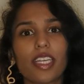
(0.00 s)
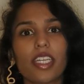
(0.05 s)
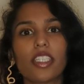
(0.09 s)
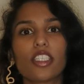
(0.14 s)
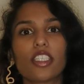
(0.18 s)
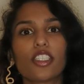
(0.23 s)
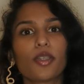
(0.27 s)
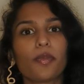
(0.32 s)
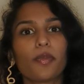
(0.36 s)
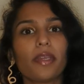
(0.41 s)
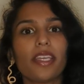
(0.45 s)
said
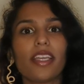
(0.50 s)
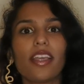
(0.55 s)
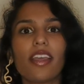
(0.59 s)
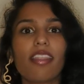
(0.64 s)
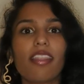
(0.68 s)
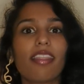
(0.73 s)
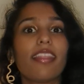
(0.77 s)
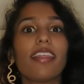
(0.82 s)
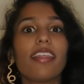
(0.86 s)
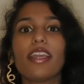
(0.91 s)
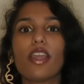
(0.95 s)
to be
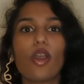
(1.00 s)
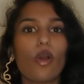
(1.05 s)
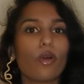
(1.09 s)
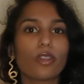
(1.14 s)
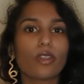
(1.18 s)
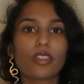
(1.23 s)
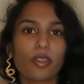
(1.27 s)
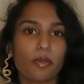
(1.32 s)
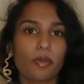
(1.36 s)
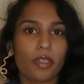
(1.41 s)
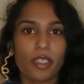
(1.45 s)
the
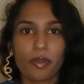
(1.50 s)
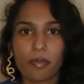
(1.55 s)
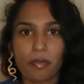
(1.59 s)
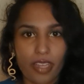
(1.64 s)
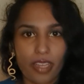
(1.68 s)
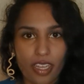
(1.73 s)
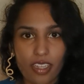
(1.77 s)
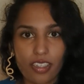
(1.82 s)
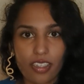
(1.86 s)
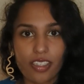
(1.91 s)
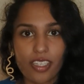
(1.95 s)
ultimate
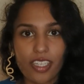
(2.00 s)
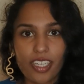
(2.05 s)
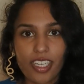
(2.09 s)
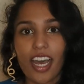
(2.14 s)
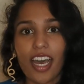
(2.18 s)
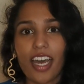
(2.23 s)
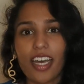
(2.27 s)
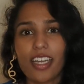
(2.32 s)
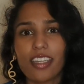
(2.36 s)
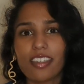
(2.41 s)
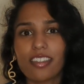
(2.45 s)
man
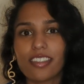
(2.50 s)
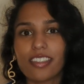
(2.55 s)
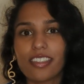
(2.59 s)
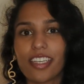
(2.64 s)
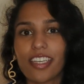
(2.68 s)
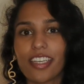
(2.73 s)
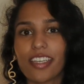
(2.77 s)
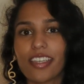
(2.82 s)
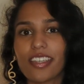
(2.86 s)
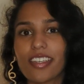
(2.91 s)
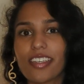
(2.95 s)
and
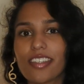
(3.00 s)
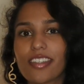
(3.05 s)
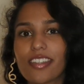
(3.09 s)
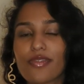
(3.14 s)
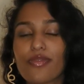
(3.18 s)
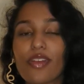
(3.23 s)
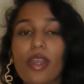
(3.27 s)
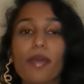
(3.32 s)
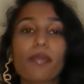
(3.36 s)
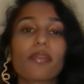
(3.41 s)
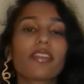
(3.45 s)

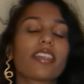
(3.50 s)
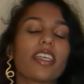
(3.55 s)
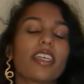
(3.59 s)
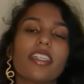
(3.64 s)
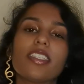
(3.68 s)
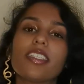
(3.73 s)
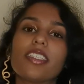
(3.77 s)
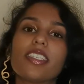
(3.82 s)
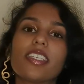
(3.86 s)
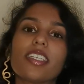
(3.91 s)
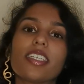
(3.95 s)
is
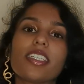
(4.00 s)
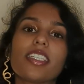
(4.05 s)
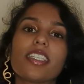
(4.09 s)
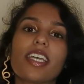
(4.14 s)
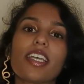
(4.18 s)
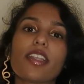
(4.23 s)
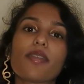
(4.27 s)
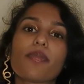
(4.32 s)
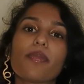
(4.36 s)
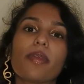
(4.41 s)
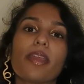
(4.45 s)
represented
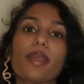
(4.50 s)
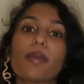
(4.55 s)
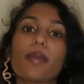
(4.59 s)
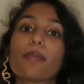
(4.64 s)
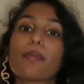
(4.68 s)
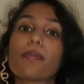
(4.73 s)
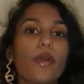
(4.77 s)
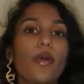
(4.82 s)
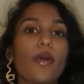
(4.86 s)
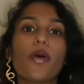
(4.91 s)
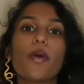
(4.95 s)
as
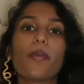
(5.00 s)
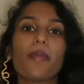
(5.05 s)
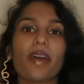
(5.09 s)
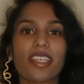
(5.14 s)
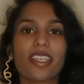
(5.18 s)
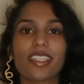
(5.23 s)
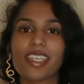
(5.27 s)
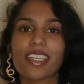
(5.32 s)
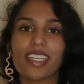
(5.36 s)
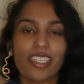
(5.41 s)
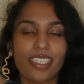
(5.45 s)
being pure
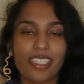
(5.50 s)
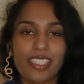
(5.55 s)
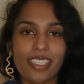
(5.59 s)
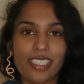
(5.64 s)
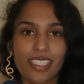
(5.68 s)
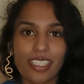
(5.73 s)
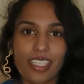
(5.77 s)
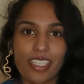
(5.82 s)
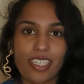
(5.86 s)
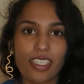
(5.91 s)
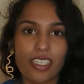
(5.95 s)

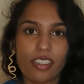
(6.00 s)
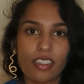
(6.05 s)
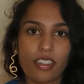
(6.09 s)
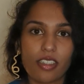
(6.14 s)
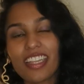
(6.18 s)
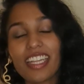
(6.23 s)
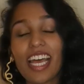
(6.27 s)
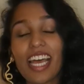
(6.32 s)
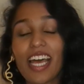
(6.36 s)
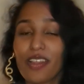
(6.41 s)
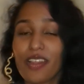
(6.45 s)
masculinity.
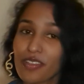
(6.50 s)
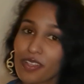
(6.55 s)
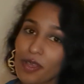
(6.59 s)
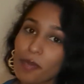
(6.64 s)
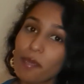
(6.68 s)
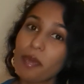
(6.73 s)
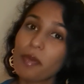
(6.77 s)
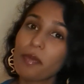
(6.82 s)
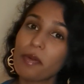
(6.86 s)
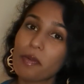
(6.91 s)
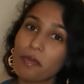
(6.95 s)
Now,
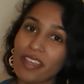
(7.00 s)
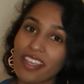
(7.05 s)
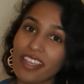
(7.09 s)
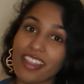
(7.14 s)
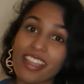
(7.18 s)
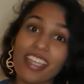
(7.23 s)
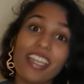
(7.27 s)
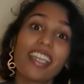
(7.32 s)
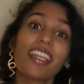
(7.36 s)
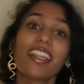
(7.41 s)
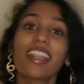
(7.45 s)
some people may
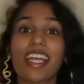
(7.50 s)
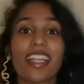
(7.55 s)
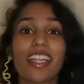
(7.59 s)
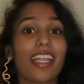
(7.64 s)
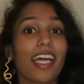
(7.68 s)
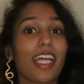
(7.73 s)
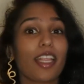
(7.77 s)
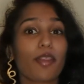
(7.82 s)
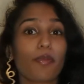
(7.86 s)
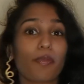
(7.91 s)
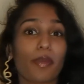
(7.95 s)
think that
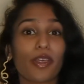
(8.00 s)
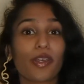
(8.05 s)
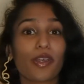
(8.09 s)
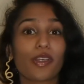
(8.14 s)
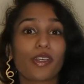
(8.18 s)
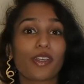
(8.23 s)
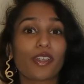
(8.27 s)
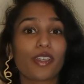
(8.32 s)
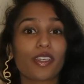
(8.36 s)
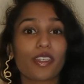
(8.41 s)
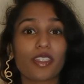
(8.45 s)
that's
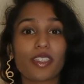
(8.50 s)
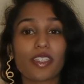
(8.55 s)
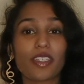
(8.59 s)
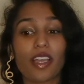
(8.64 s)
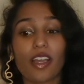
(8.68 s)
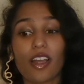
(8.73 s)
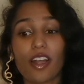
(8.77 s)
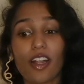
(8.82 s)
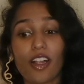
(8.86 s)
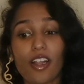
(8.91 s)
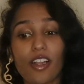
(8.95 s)
because
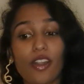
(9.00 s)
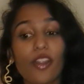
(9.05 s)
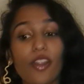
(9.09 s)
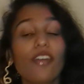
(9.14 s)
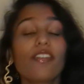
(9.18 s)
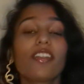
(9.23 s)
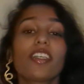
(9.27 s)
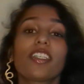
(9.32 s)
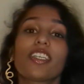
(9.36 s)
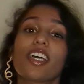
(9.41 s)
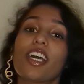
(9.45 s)
a
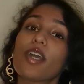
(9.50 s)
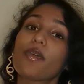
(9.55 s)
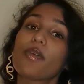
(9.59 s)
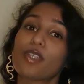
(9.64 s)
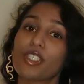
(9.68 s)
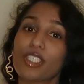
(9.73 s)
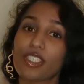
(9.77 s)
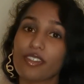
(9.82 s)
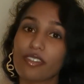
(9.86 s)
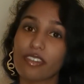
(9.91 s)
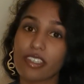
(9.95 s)
lot of the time
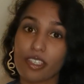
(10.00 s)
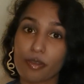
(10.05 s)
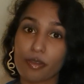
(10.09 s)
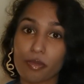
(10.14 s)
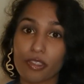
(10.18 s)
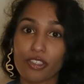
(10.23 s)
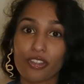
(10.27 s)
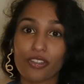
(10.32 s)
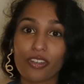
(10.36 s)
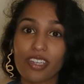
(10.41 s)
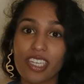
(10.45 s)
when Shiva is
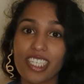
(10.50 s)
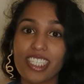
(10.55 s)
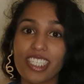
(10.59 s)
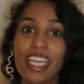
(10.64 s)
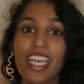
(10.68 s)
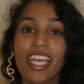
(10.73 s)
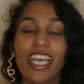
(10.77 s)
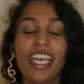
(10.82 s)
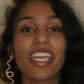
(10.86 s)
portrayed,